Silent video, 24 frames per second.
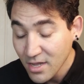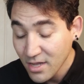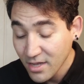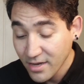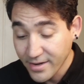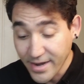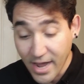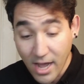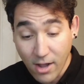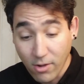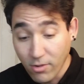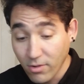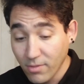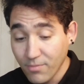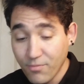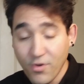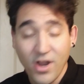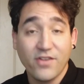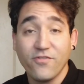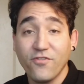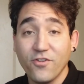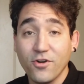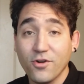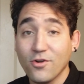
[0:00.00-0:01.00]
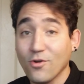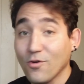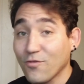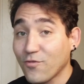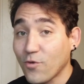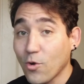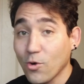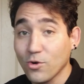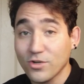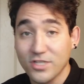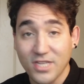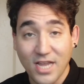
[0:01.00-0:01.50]
Now, Brentford, of
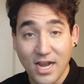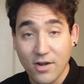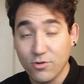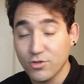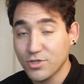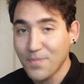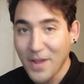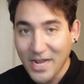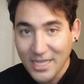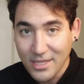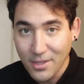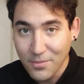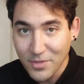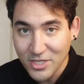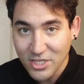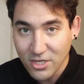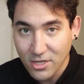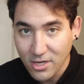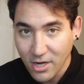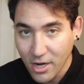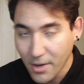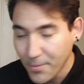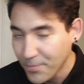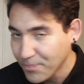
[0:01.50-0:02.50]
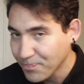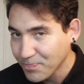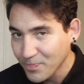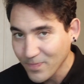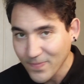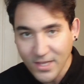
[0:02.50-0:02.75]
course, I respect them as a club.